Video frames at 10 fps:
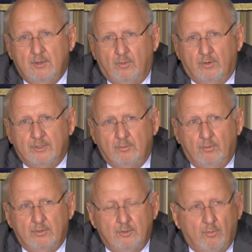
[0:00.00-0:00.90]
or
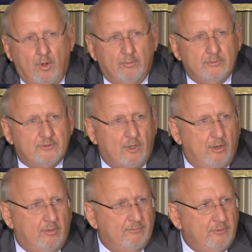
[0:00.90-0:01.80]
you won't
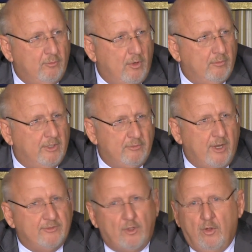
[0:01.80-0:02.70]

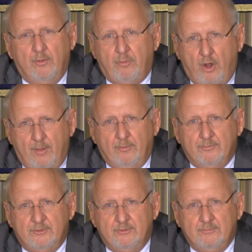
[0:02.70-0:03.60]
address all the
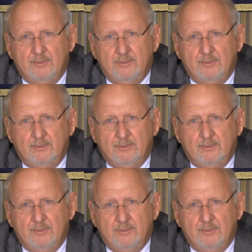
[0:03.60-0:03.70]
problems